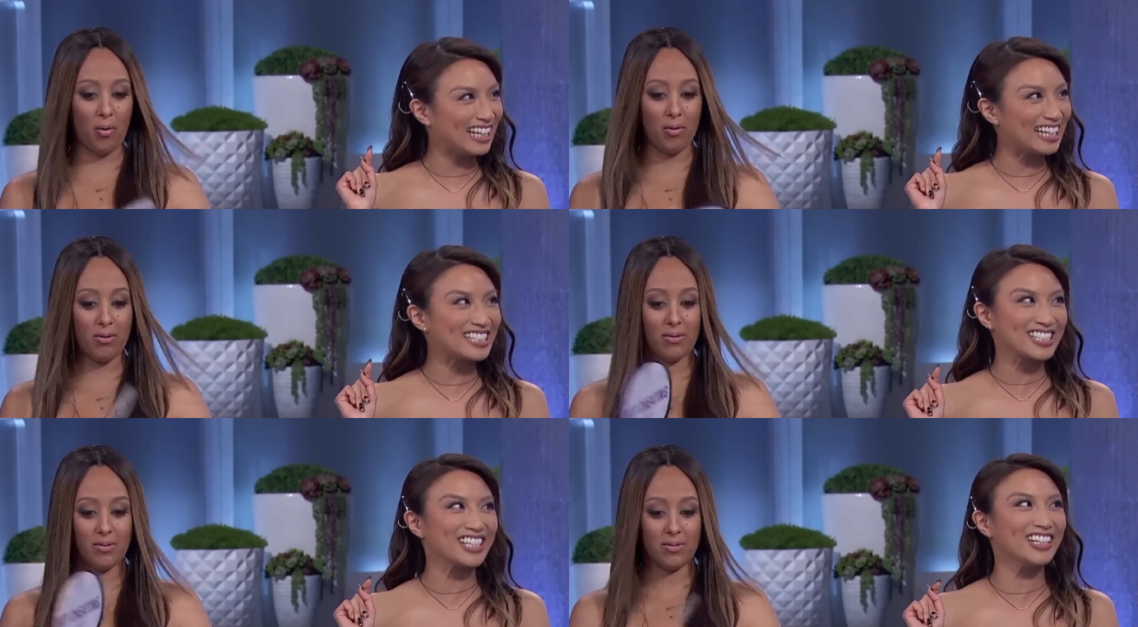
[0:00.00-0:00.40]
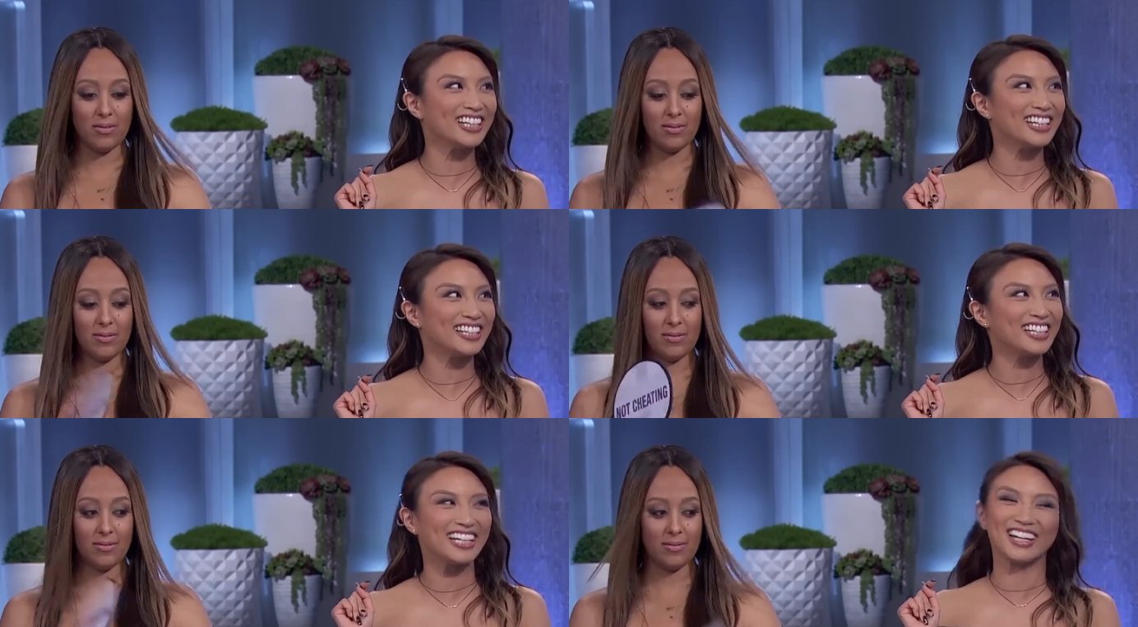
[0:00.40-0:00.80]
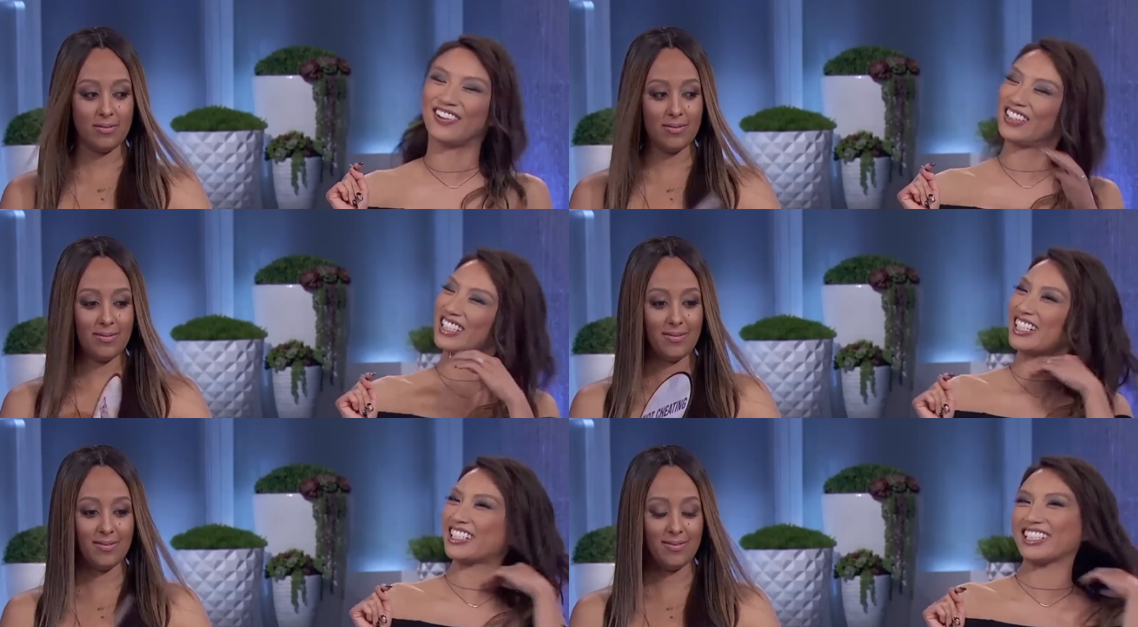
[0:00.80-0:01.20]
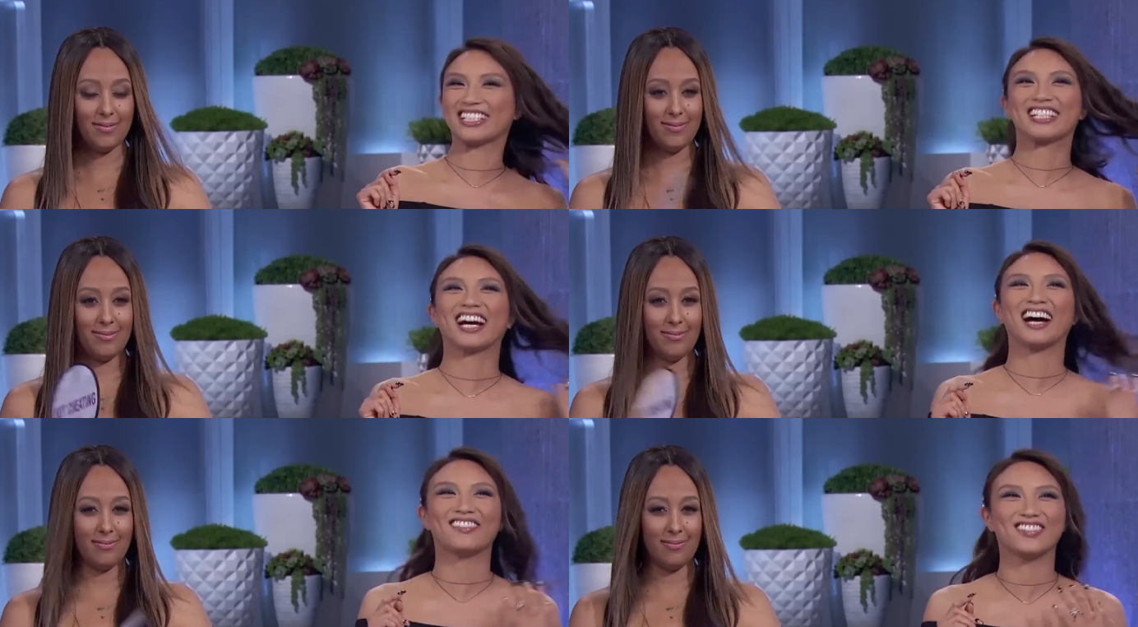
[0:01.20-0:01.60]
Speaker 1: It's good. I it like was a that.
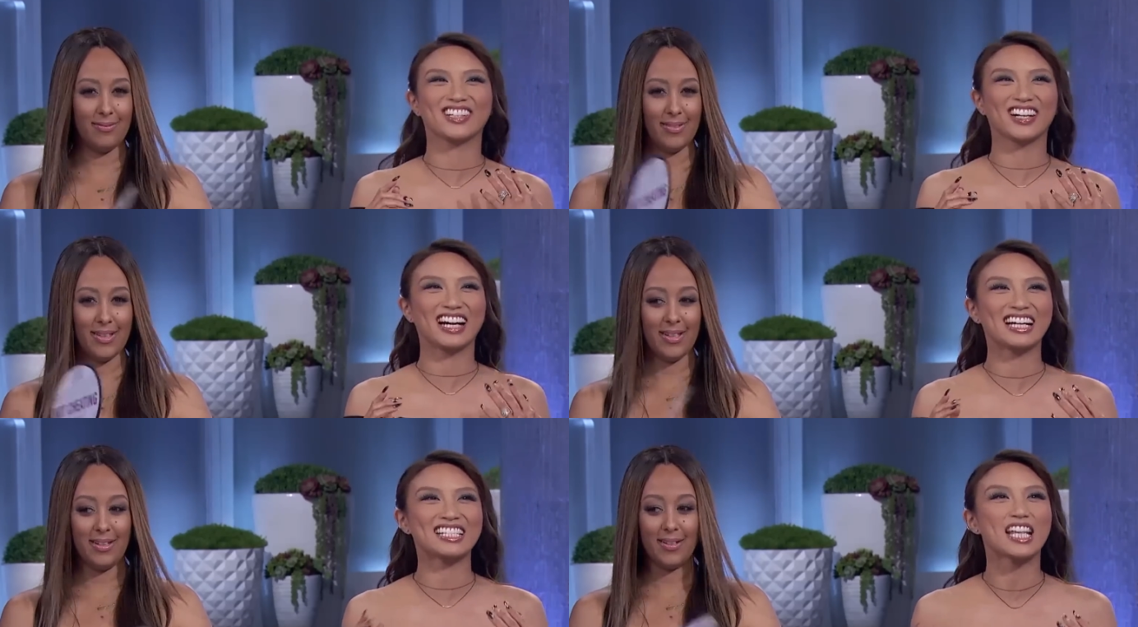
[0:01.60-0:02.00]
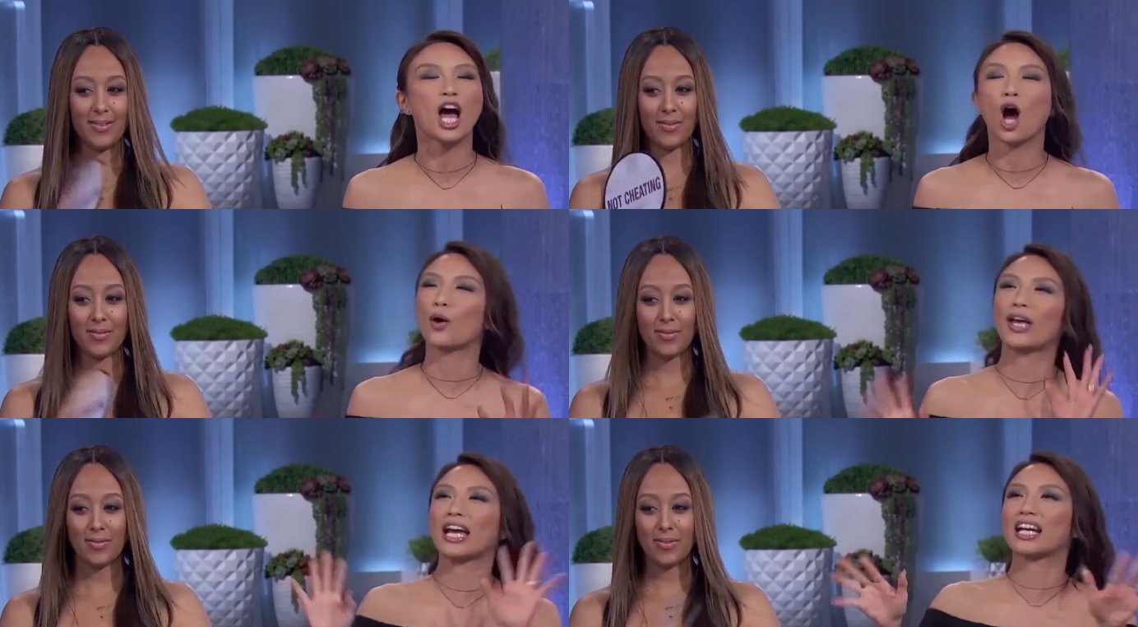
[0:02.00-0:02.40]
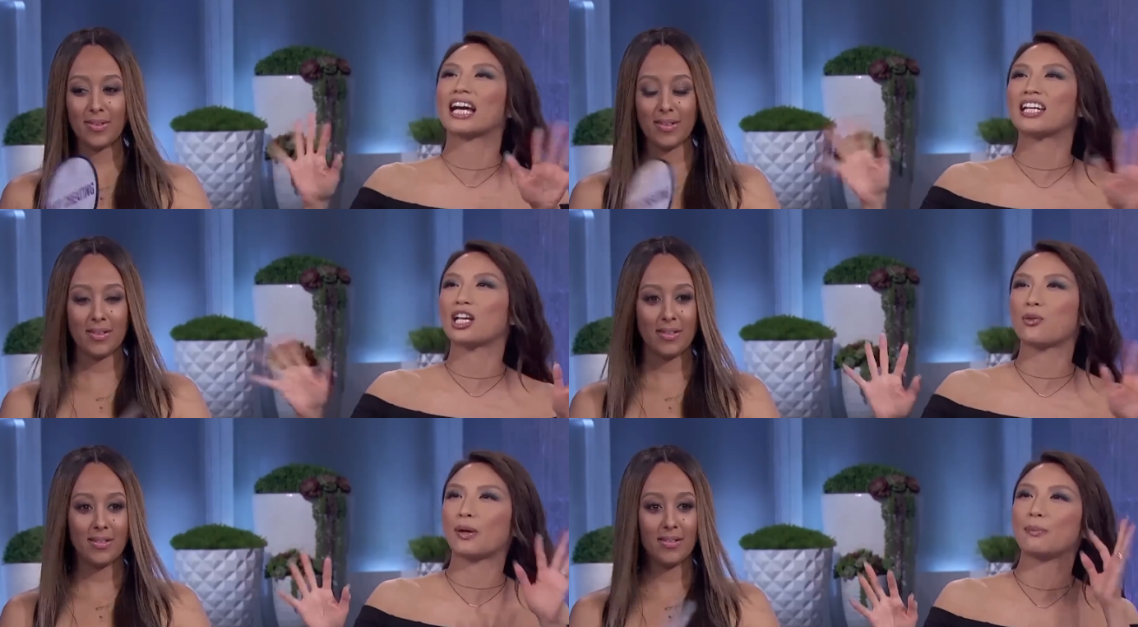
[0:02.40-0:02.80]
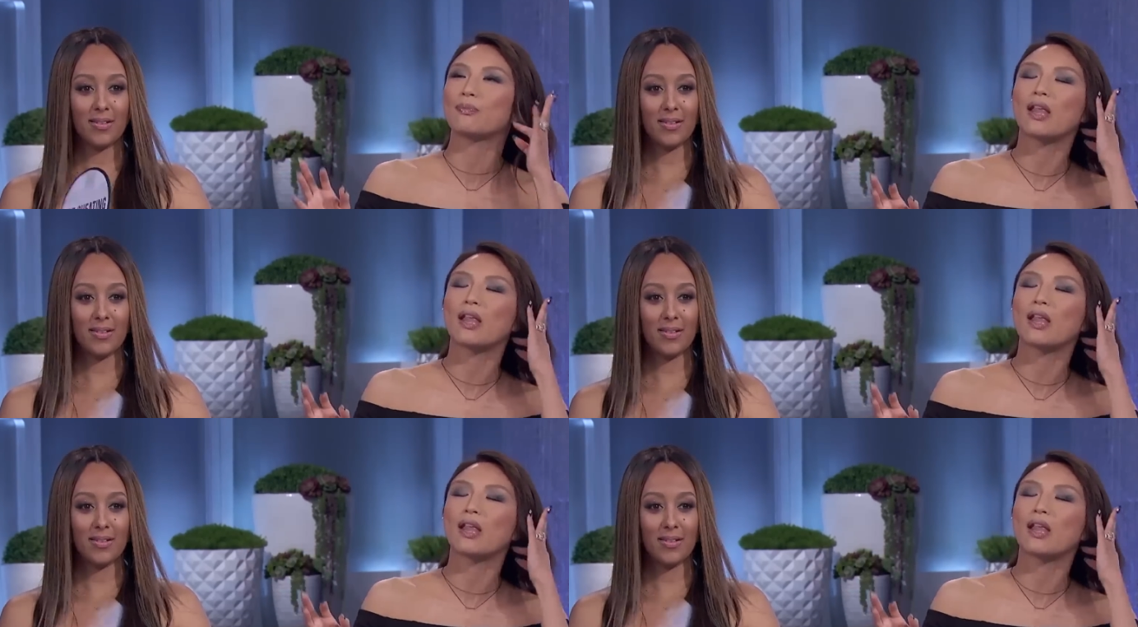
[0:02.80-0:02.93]
good time, you guys. I okay, like I got that. another one.